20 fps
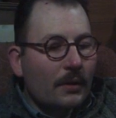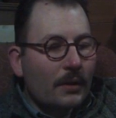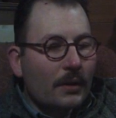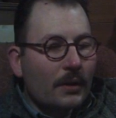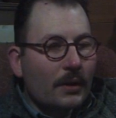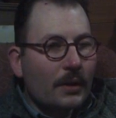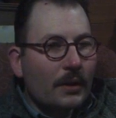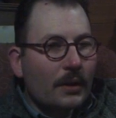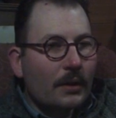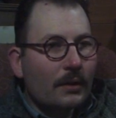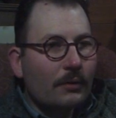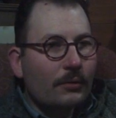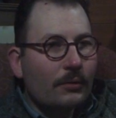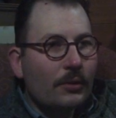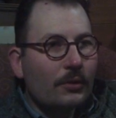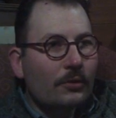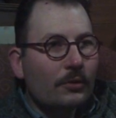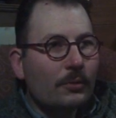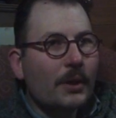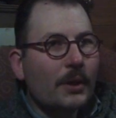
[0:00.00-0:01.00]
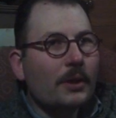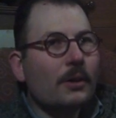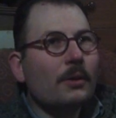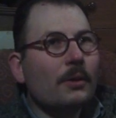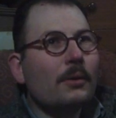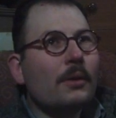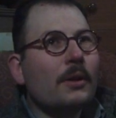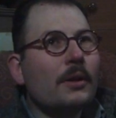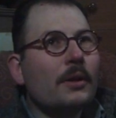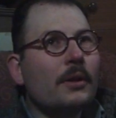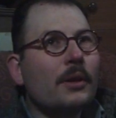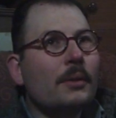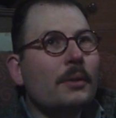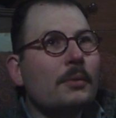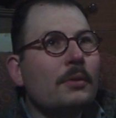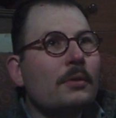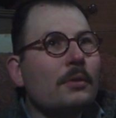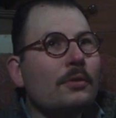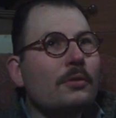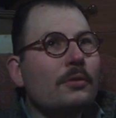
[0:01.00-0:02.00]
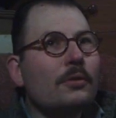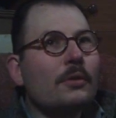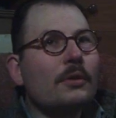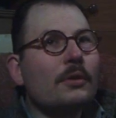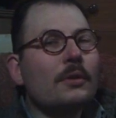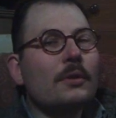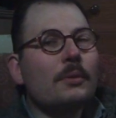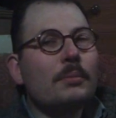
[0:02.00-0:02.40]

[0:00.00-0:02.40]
and the first tobacco I came across that